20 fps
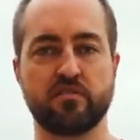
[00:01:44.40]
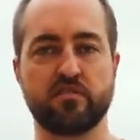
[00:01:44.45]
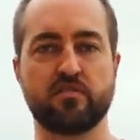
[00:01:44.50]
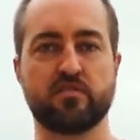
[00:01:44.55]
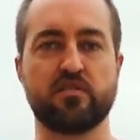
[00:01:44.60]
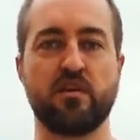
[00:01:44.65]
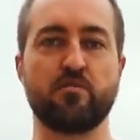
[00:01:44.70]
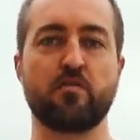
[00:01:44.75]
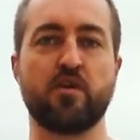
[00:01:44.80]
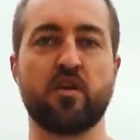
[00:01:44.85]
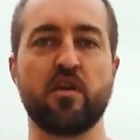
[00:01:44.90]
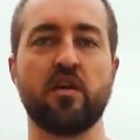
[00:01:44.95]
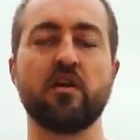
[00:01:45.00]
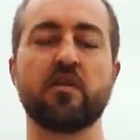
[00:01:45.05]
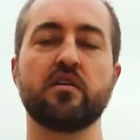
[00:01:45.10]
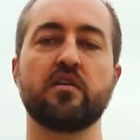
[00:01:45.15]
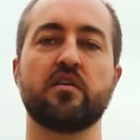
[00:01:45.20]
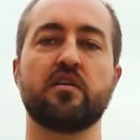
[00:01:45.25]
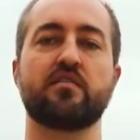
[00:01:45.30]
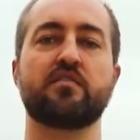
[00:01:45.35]
summary
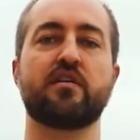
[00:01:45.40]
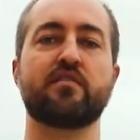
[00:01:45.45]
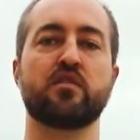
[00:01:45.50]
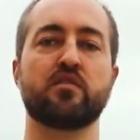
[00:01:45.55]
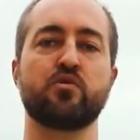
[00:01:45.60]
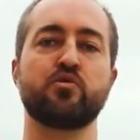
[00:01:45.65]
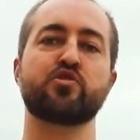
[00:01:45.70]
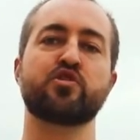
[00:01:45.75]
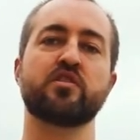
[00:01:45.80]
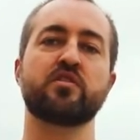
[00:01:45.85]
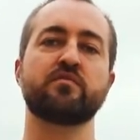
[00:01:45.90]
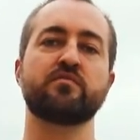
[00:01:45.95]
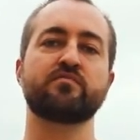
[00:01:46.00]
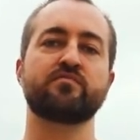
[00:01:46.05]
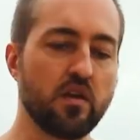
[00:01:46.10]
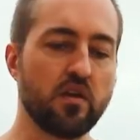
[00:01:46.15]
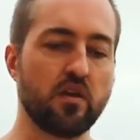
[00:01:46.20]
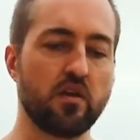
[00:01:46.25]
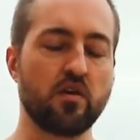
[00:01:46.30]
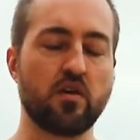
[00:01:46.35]
of evolution,
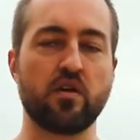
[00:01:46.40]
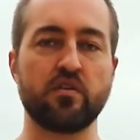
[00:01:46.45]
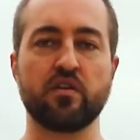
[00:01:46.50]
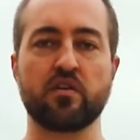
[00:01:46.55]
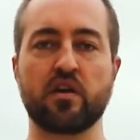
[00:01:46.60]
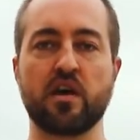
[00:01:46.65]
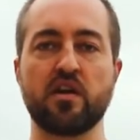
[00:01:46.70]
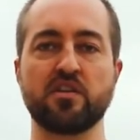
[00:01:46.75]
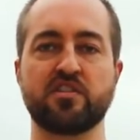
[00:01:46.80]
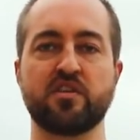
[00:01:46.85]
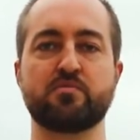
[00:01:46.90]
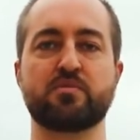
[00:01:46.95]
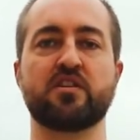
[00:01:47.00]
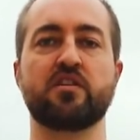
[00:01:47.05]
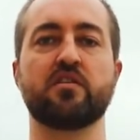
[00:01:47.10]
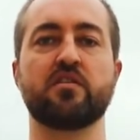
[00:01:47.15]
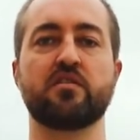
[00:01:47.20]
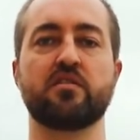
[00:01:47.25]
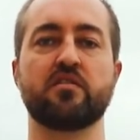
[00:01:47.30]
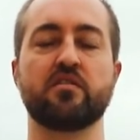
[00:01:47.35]
you know, all the concepts
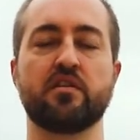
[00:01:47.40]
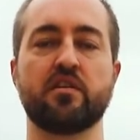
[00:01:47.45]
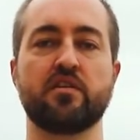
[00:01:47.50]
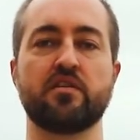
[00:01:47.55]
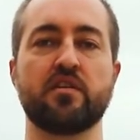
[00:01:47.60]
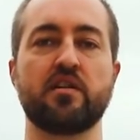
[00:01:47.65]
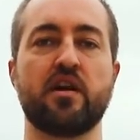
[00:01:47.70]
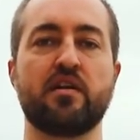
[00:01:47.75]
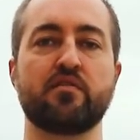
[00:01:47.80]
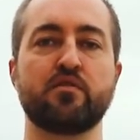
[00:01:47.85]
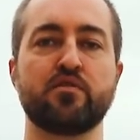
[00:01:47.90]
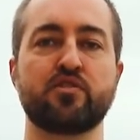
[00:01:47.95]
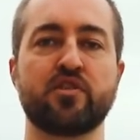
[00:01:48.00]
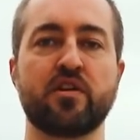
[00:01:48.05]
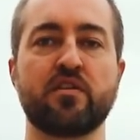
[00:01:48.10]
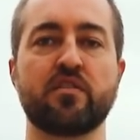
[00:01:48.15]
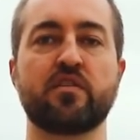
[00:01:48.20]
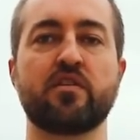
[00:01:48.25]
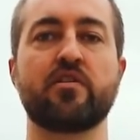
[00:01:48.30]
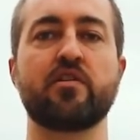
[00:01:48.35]
that are, that are in
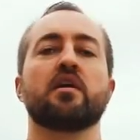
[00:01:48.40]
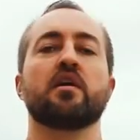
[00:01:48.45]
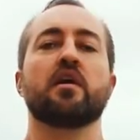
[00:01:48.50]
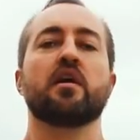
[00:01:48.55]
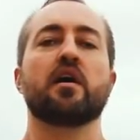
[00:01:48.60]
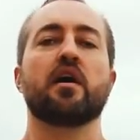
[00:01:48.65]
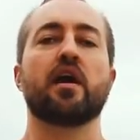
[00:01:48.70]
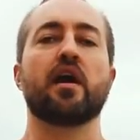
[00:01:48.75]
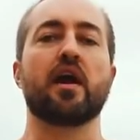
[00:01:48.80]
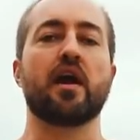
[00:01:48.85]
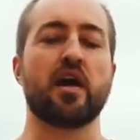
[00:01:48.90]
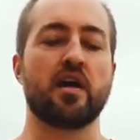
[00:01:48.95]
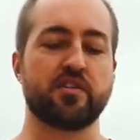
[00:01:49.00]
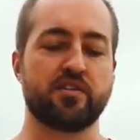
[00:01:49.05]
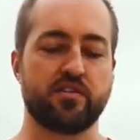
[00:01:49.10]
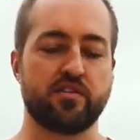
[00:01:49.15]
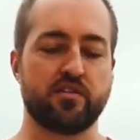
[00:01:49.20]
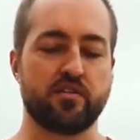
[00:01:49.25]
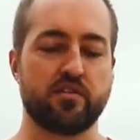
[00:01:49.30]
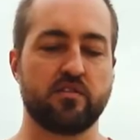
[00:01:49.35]
evolutionary theory.
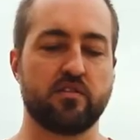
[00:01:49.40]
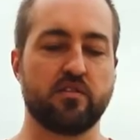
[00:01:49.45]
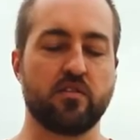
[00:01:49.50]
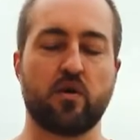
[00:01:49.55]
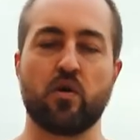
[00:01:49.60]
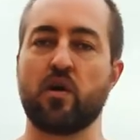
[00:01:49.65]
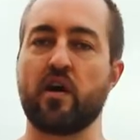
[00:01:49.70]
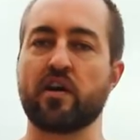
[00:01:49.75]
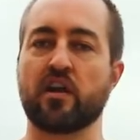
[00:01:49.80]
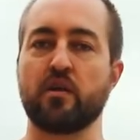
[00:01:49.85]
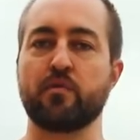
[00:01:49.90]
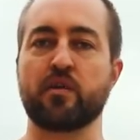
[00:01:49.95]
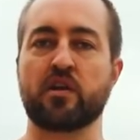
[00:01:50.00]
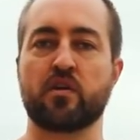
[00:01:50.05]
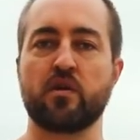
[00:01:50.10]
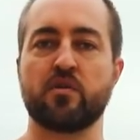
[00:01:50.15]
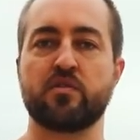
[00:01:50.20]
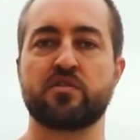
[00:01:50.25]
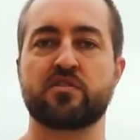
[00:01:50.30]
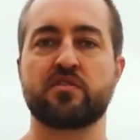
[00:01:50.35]
And the whole argument
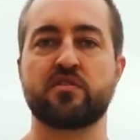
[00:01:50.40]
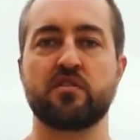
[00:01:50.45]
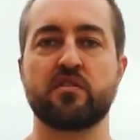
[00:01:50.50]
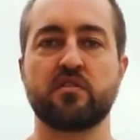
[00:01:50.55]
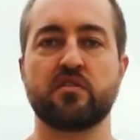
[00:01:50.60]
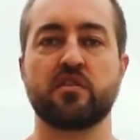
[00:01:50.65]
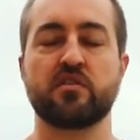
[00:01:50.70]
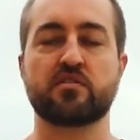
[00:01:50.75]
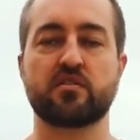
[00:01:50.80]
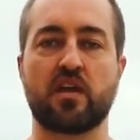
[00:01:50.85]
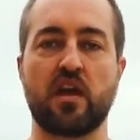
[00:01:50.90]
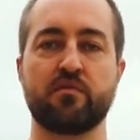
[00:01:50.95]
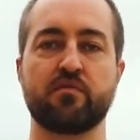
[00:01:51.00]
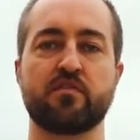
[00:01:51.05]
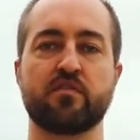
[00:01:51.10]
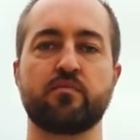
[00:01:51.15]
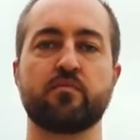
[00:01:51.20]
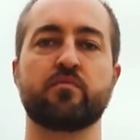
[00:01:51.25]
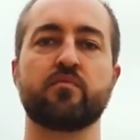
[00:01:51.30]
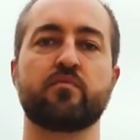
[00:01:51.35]
goes, this came
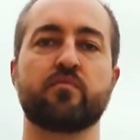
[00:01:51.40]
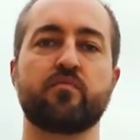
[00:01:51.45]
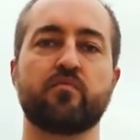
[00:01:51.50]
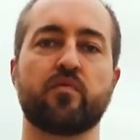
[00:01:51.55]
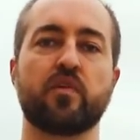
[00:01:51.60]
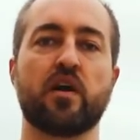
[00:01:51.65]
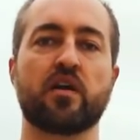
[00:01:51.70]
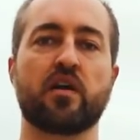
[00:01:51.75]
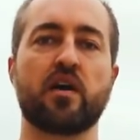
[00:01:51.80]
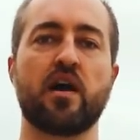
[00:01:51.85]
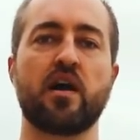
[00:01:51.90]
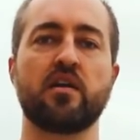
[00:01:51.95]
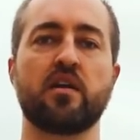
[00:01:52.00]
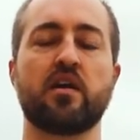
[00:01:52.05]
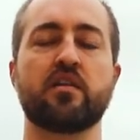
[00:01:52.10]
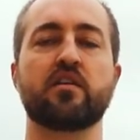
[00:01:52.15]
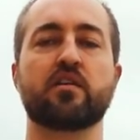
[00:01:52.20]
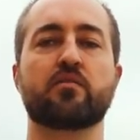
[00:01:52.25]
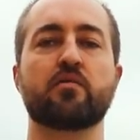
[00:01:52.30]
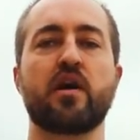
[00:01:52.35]
from a guy named,
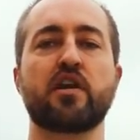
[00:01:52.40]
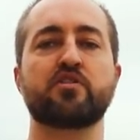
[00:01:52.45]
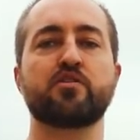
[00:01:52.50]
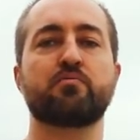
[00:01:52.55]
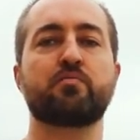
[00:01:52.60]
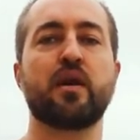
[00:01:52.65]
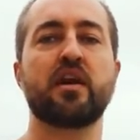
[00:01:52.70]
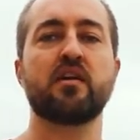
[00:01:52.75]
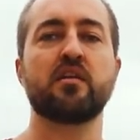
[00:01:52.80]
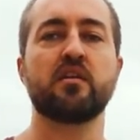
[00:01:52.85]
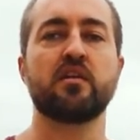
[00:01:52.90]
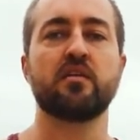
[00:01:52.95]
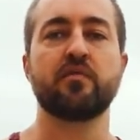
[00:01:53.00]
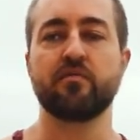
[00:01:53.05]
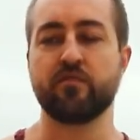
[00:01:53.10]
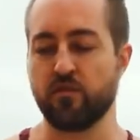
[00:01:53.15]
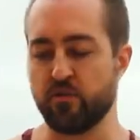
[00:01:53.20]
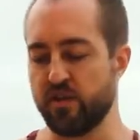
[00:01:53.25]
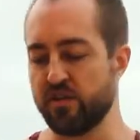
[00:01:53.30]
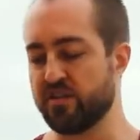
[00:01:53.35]
I think, Roger Paley,
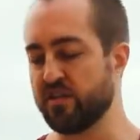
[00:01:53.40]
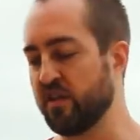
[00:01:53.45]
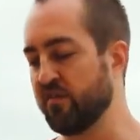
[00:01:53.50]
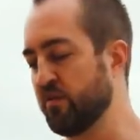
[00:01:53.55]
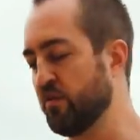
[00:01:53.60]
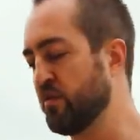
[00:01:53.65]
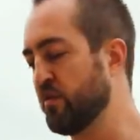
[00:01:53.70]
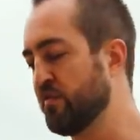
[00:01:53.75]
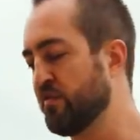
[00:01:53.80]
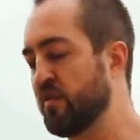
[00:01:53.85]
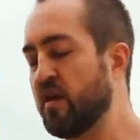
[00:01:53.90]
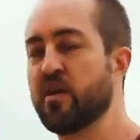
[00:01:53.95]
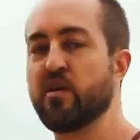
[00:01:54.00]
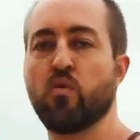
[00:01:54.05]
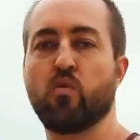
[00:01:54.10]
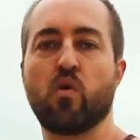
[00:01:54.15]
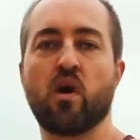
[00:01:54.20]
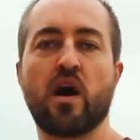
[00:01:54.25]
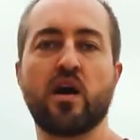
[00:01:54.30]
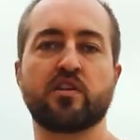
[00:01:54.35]
where he said if you were to find a
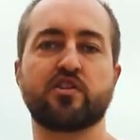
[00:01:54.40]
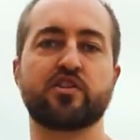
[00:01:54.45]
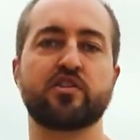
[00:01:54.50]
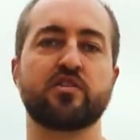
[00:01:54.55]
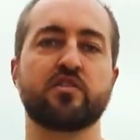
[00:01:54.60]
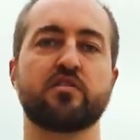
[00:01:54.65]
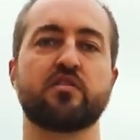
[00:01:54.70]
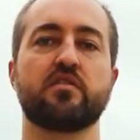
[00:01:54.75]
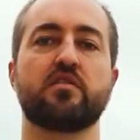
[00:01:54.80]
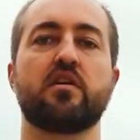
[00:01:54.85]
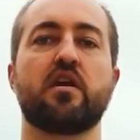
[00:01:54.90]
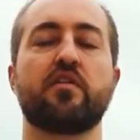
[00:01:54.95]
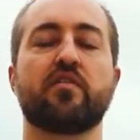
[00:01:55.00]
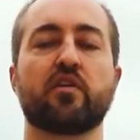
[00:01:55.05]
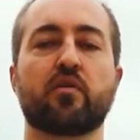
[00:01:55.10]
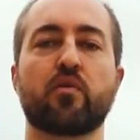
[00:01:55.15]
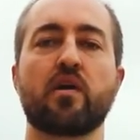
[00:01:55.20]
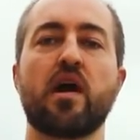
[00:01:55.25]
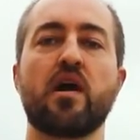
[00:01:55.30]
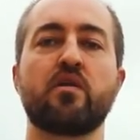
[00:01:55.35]
watch on the
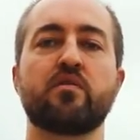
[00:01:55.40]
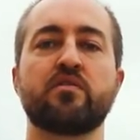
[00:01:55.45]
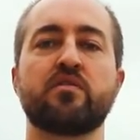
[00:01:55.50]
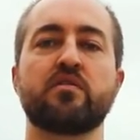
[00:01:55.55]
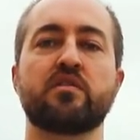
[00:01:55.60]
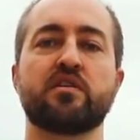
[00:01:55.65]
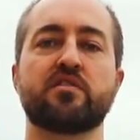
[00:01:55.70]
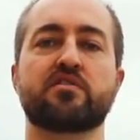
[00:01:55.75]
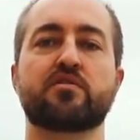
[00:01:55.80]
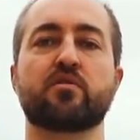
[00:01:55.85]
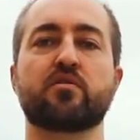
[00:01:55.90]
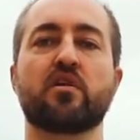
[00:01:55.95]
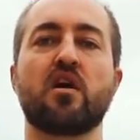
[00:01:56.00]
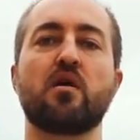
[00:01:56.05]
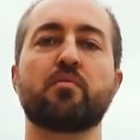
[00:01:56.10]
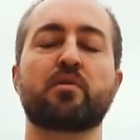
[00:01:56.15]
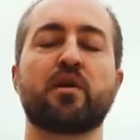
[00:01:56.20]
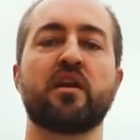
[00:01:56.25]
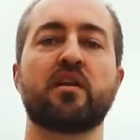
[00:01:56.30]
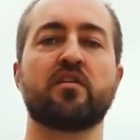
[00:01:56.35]
ground, it's so
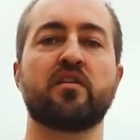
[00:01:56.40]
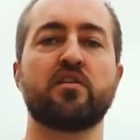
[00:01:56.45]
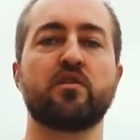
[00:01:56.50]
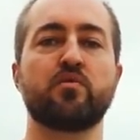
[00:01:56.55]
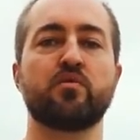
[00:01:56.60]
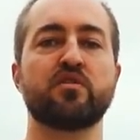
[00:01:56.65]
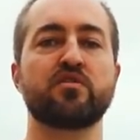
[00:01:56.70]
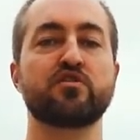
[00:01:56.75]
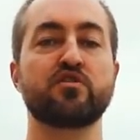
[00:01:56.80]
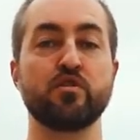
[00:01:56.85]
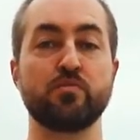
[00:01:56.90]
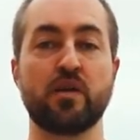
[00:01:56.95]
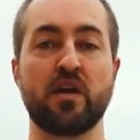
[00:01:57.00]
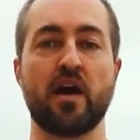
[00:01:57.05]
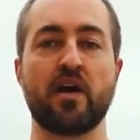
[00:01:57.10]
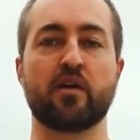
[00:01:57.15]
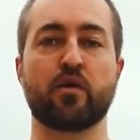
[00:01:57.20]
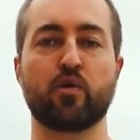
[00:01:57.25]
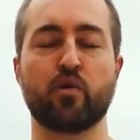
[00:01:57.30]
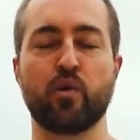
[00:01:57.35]
complicated that you would assume it
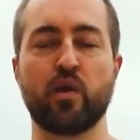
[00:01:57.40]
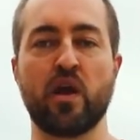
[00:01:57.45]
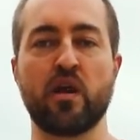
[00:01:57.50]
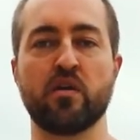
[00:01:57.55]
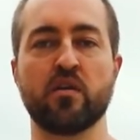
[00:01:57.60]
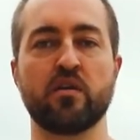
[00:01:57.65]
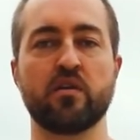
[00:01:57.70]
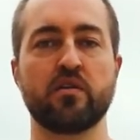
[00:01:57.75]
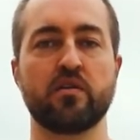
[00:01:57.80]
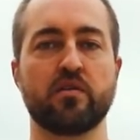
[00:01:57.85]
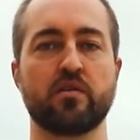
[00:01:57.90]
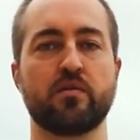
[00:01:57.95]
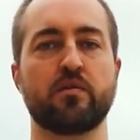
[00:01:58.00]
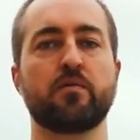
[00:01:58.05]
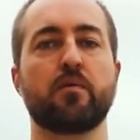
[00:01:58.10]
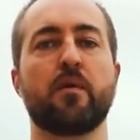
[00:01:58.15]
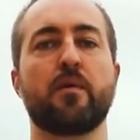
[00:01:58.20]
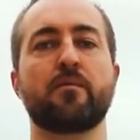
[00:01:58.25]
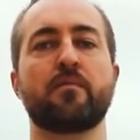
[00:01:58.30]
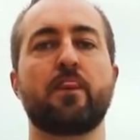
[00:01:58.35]
had a creator.
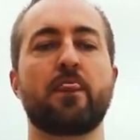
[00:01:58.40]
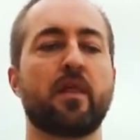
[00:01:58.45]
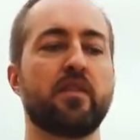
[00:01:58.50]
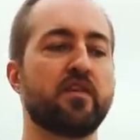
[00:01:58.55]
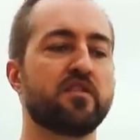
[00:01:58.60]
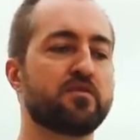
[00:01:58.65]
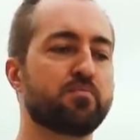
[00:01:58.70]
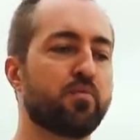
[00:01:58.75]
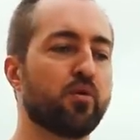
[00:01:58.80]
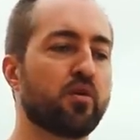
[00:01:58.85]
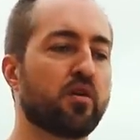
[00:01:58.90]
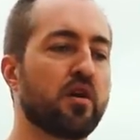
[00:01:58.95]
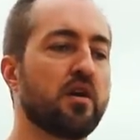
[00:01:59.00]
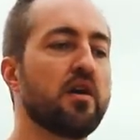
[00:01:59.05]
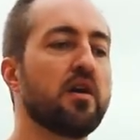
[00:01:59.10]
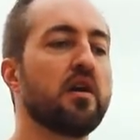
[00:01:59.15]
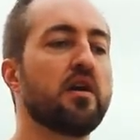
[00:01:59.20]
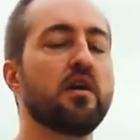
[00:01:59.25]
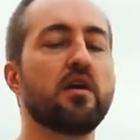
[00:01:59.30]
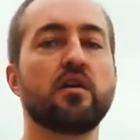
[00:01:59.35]
Okay. And this book
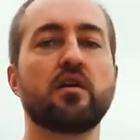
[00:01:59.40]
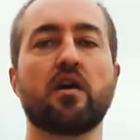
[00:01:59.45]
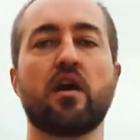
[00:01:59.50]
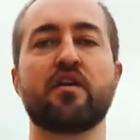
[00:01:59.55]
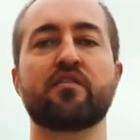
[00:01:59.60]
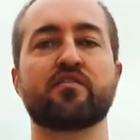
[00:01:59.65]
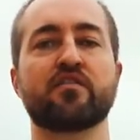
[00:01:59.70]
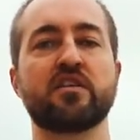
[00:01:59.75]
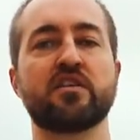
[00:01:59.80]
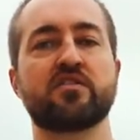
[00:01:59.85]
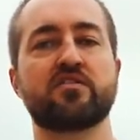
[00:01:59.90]
carefully and